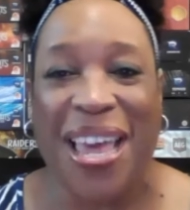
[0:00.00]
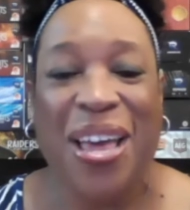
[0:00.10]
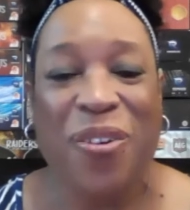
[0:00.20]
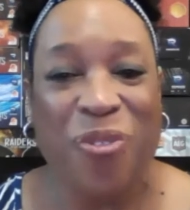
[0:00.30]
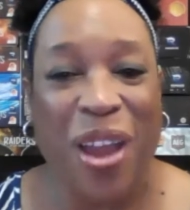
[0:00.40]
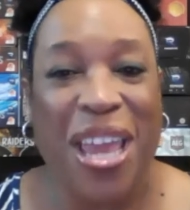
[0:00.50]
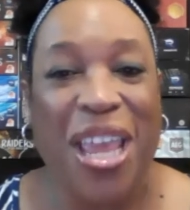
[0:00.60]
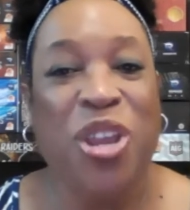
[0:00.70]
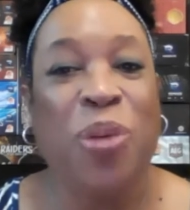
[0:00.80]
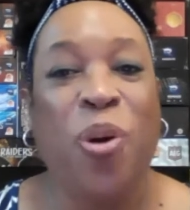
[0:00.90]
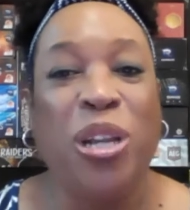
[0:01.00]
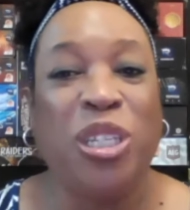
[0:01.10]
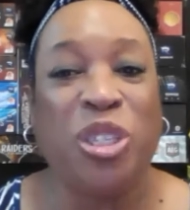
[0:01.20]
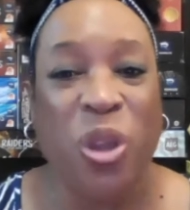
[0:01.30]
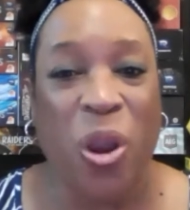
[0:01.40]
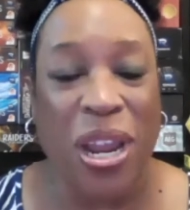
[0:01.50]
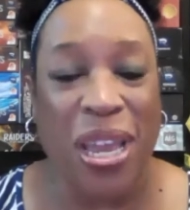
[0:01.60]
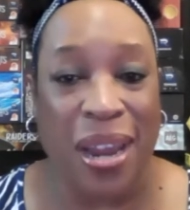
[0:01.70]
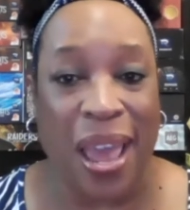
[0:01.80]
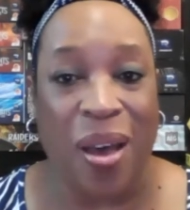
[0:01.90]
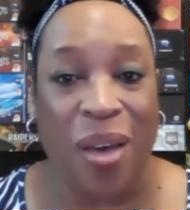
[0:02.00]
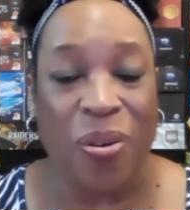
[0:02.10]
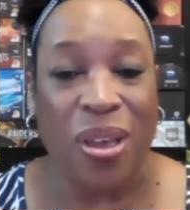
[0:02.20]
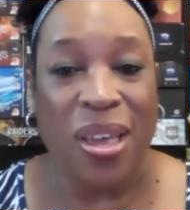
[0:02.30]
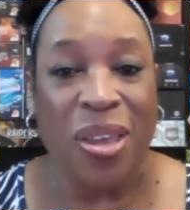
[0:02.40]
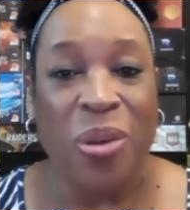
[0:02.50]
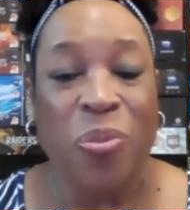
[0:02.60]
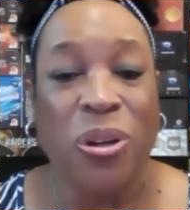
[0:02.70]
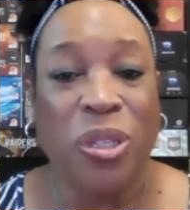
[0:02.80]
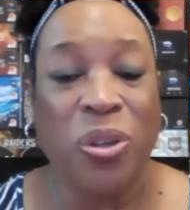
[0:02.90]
Right. You're more discerning now. You're more discerning.